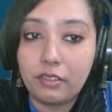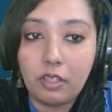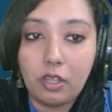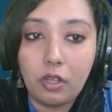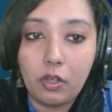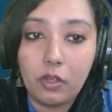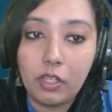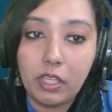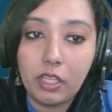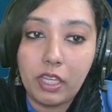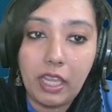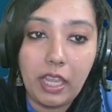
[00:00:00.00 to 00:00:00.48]

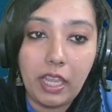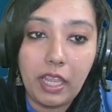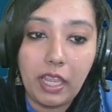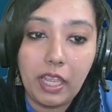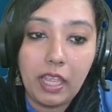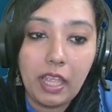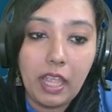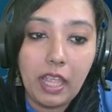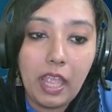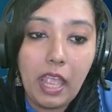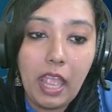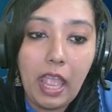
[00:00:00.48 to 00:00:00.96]
Okay,
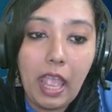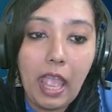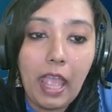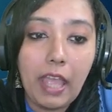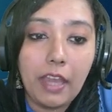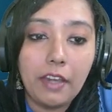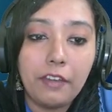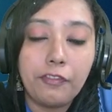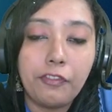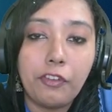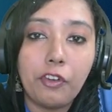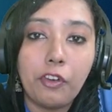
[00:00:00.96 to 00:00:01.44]

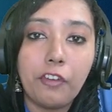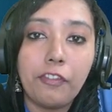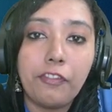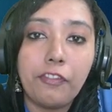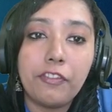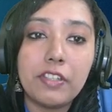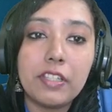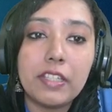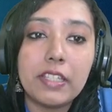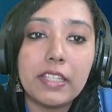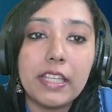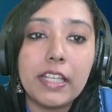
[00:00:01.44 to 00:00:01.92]
and for
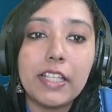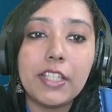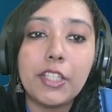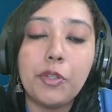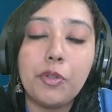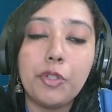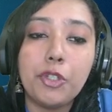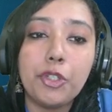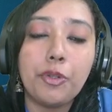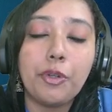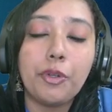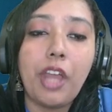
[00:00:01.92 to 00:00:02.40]
physics you
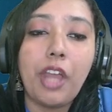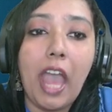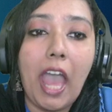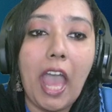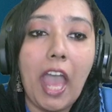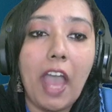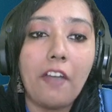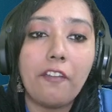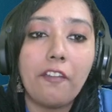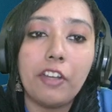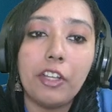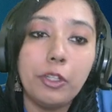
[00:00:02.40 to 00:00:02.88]
should
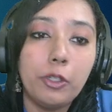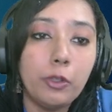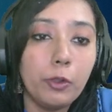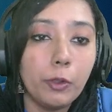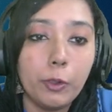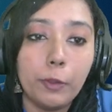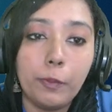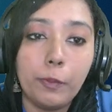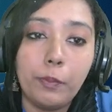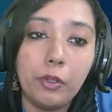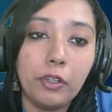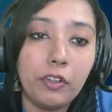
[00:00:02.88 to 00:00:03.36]
have a
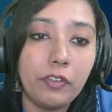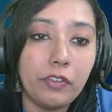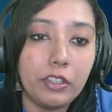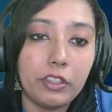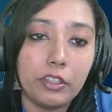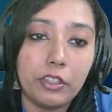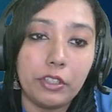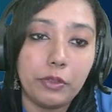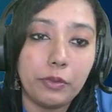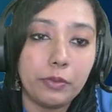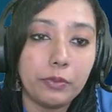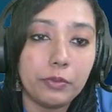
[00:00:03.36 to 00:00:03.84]
notebook
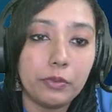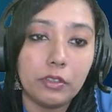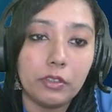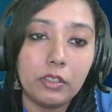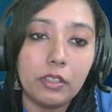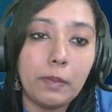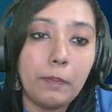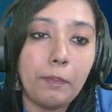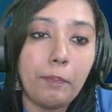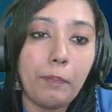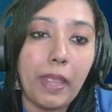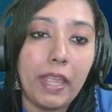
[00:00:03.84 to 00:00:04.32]
with you,
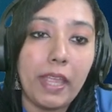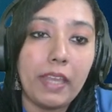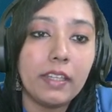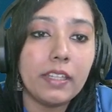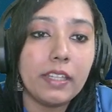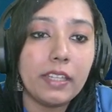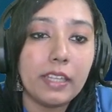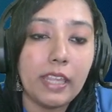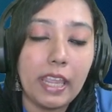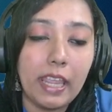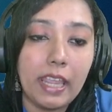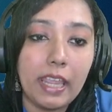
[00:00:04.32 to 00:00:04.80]

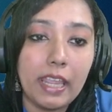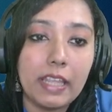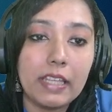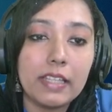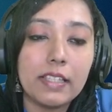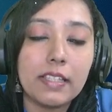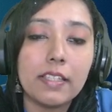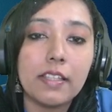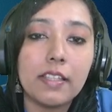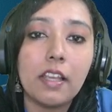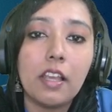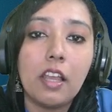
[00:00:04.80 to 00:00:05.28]
pen
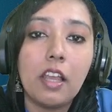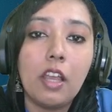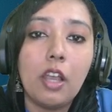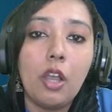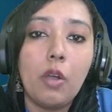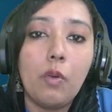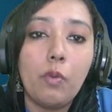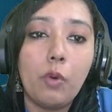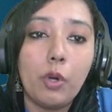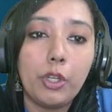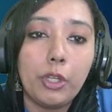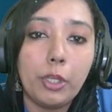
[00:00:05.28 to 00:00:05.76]
case,
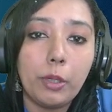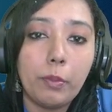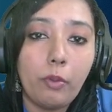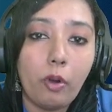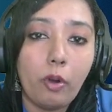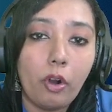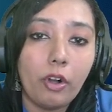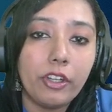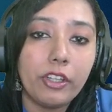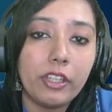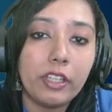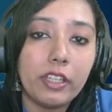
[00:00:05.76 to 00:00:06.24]
water
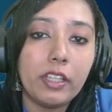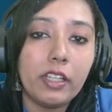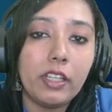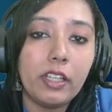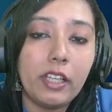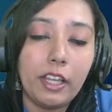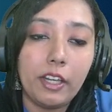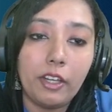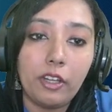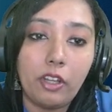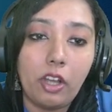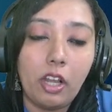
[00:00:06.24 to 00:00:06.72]
bottle
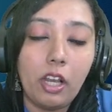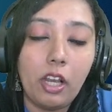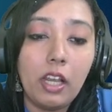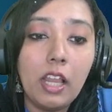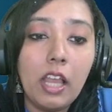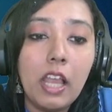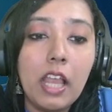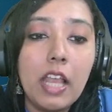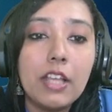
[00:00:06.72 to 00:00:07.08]
and all.